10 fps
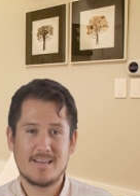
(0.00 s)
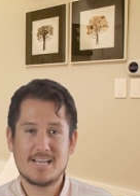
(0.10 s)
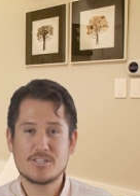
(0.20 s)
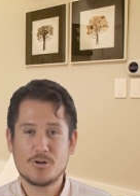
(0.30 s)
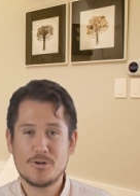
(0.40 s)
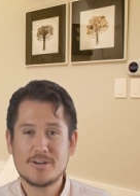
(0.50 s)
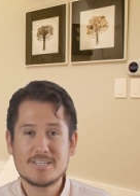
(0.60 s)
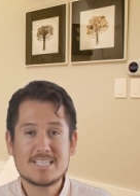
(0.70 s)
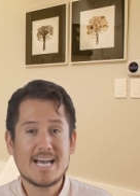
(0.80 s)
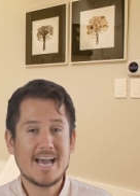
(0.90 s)
It's clear
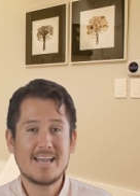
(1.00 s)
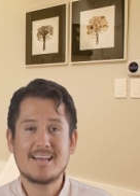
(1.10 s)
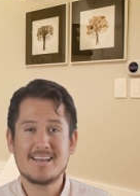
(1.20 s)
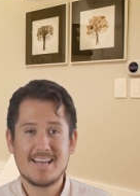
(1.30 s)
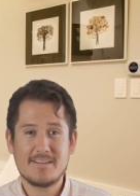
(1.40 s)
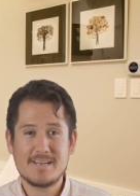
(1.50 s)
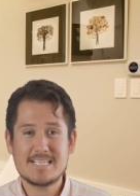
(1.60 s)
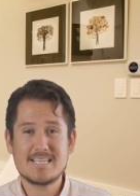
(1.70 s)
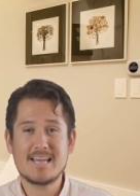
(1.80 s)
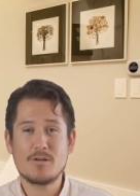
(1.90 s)
as day,
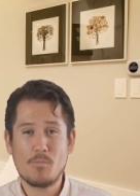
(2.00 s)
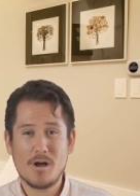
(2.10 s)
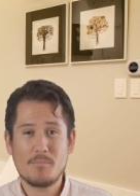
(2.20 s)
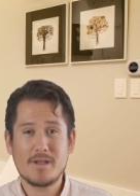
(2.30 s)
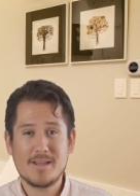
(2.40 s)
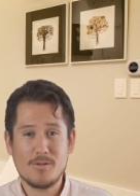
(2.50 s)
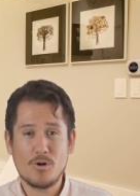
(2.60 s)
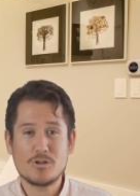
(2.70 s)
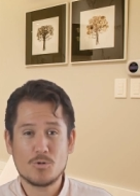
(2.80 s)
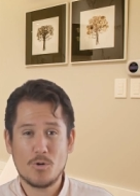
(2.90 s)
investing in well-being
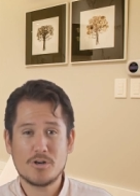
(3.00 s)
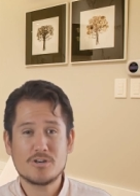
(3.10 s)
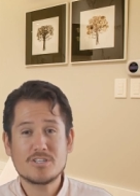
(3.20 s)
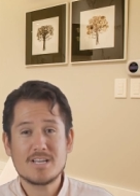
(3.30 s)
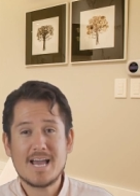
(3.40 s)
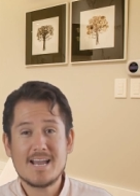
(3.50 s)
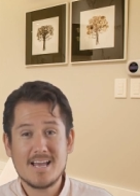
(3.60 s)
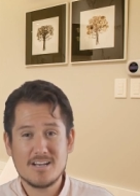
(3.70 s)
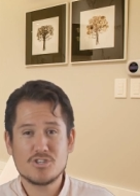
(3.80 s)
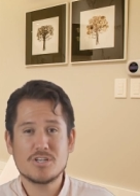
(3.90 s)
works wonders and
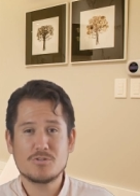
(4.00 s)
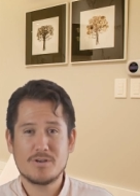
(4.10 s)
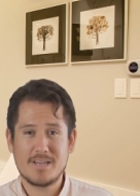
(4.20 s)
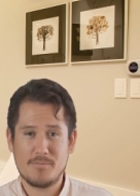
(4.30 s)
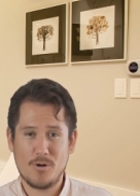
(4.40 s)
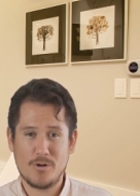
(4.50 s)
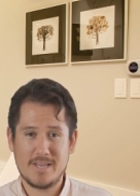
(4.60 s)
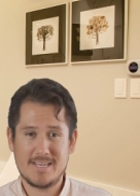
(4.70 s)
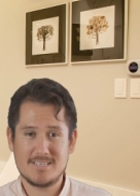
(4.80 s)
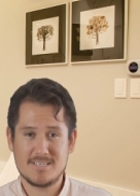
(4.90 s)
not just for the
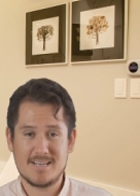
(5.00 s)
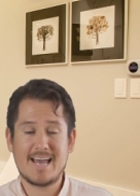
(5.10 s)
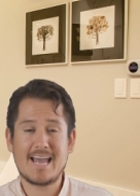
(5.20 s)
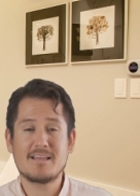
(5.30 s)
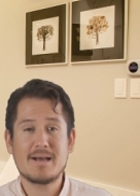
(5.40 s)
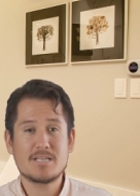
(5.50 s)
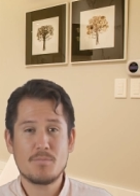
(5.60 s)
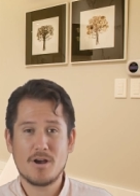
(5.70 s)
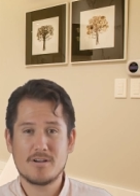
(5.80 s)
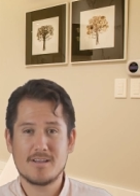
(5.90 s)
employees. And the best
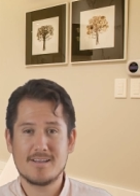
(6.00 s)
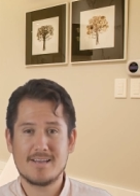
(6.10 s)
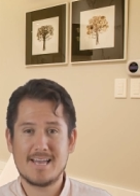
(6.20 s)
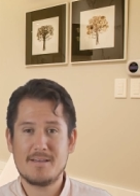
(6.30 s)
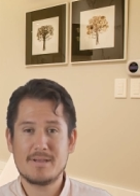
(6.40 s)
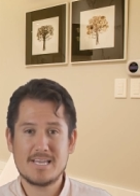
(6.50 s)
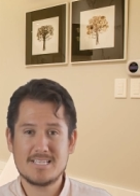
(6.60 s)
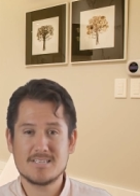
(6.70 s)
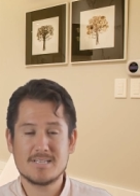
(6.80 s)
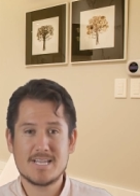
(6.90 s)
part? It
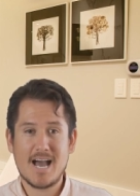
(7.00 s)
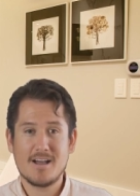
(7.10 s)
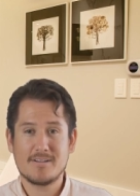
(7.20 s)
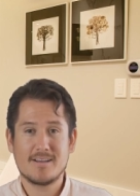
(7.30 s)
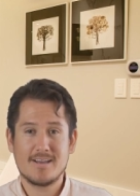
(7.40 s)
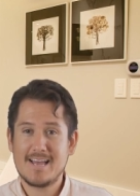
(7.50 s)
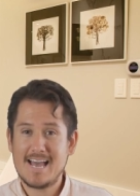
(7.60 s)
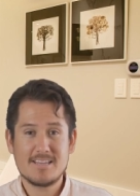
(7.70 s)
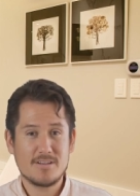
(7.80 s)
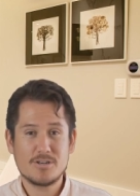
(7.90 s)
begins at the top,
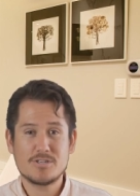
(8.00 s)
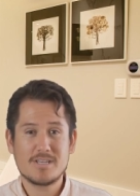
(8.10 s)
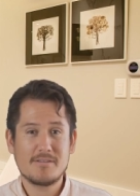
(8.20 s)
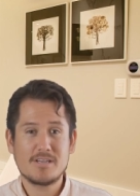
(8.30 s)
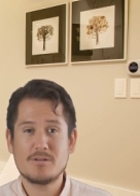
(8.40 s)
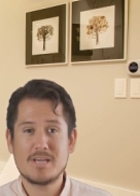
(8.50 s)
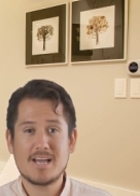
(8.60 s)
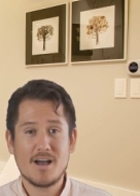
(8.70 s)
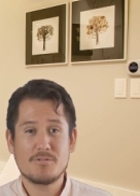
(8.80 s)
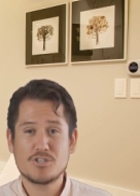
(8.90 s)
as leaders we have a
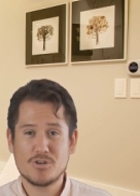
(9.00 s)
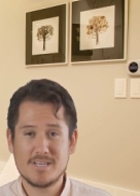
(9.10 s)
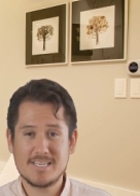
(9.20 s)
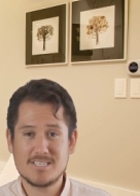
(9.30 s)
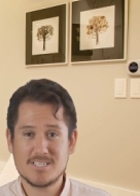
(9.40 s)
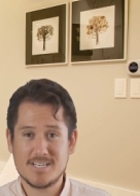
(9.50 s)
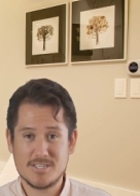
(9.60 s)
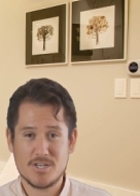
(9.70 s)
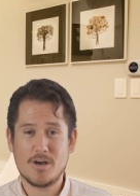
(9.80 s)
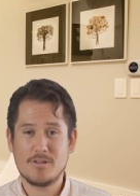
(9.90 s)
unique opportunity to set the
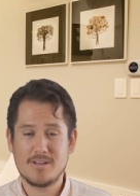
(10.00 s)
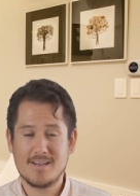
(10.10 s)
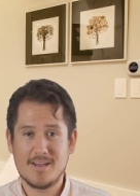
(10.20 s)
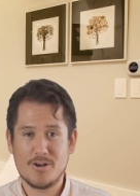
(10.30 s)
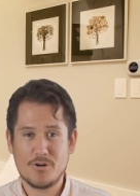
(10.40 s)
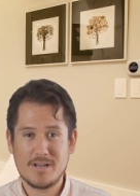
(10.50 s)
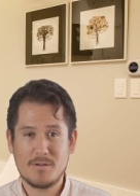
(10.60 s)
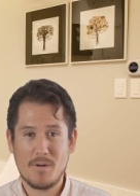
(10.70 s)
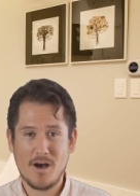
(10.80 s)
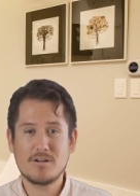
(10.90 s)
tone, create
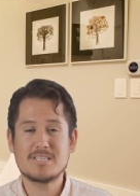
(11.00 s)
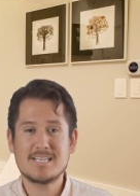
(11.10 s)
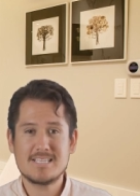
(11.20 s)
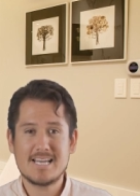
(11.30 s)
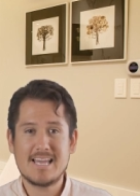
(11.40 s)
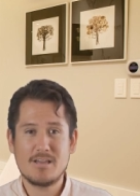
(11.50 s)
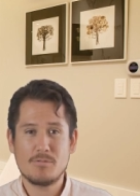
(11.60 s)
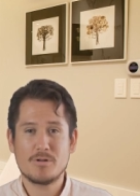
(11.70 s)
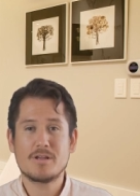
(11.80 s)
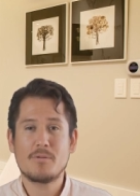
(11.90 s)
the policies, and
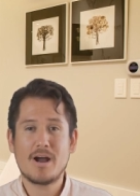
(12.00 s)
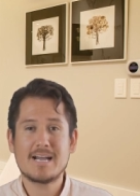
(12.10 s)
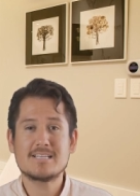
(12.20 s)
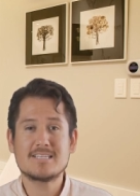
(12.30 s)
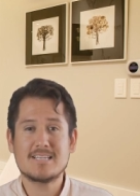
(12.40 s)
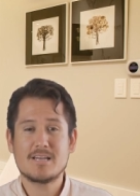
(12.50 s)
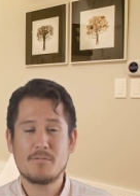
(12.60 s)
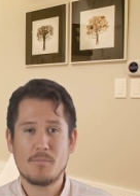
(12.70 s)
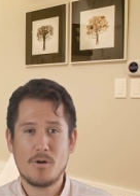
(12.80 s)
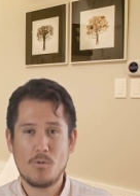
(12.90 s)
implement practices that
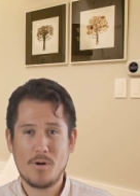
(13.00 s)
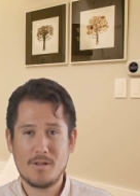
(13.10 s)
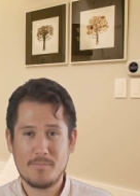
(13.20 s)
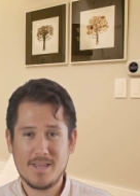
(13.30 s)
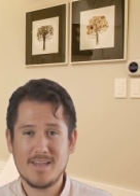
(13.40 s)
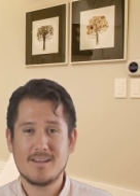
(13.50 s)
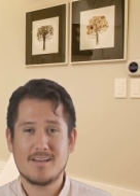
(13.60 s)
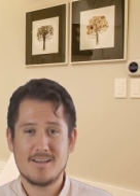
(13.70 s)
promote well-being.